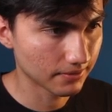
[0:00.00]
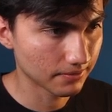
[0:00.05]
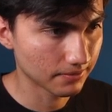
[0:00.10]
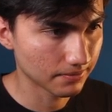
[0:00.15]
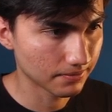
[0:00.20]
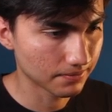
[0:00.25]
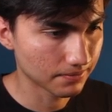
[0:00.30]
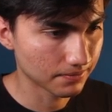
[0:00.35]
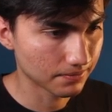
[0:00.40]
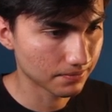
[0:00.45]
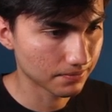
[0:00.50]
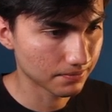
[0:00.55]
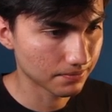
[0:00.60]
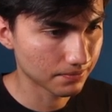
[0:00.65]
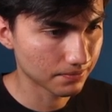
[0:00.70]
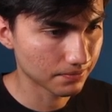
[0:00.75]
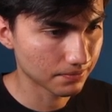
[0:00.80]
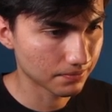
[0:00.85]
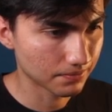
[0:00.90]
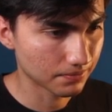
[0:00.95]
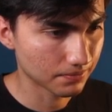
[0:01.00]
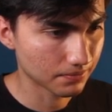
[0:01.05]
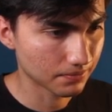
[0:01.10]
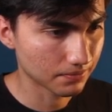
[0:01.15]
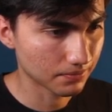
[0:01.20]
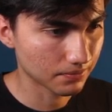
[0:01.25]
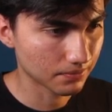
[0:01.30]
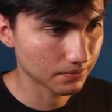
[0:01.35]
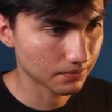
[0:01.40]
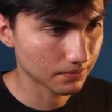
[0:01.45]

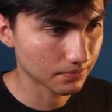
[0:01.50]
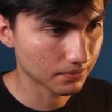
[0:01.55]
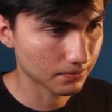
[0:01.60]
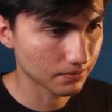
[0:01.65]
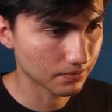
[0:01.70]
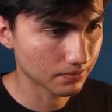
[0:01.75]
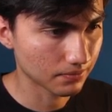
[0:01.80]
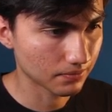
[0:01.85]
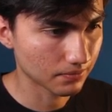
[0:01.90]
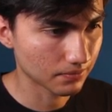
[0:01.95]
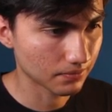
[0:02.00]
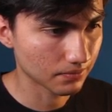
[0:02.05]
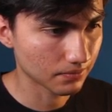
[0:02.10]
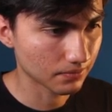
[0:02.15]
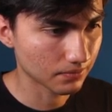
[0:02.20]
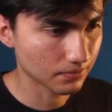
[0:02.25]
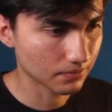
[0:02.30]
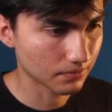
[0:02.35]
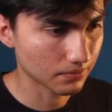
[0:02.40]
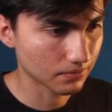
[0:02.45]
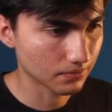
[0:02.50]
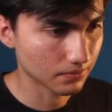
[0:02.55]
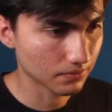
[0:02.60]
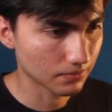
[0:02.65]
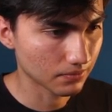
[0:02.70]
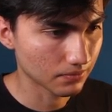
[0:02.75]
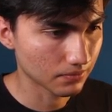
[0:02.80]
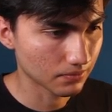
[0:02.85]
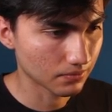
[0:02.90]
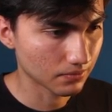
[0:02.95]

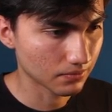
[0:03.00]
Nobody speaks.